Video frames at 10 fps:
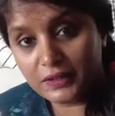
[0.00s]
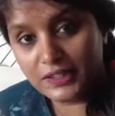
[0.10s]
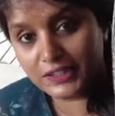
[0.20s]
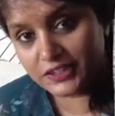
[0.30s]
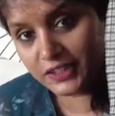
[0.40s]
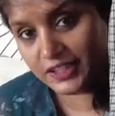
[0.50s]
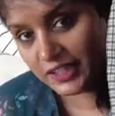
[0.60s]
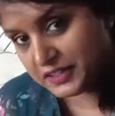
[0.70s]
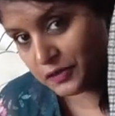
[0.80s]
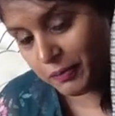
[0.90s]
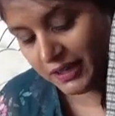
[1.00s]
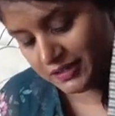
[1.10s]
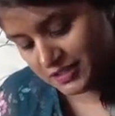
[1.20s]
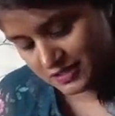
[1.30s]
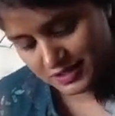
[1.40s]
this is literally retro
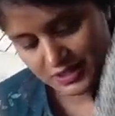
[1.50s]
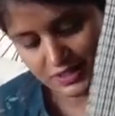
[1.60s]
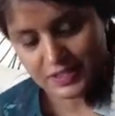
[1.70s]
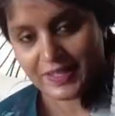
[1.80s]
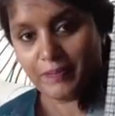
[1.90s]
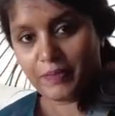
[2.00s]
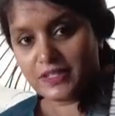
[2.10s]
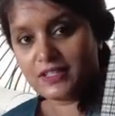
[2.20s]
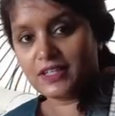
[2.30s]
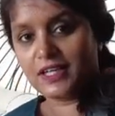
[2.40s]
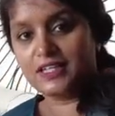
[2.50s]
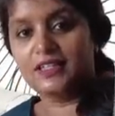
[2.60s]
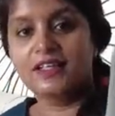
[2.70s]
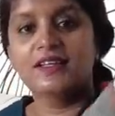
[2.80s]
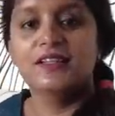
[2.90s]
pants. Same pencil cut
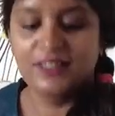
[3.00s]
there.